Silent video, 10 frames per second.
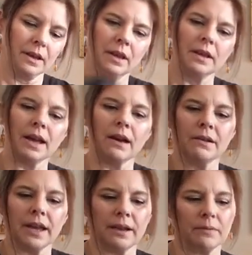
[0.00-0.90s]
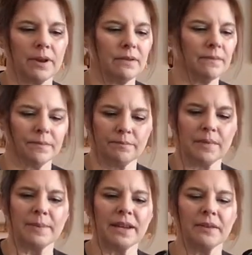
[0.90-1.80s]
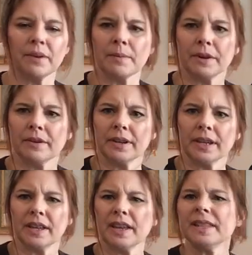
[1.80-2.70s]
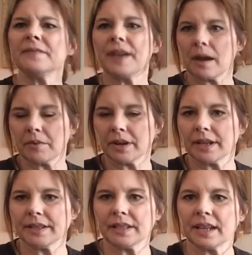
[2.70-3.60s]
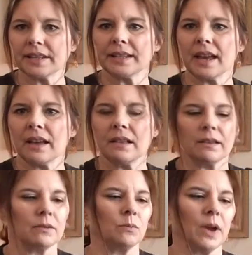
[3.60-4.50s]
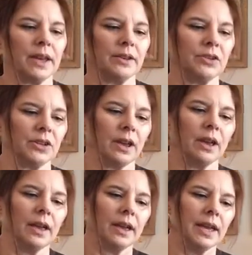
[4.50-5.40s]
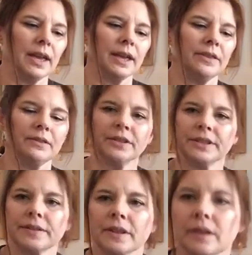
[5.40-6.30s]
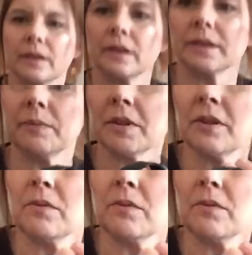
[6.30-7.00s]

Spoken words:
Yeah, okay. Well, maybe not rubber. It's a fabric. It's a textile wedge. And they're just some little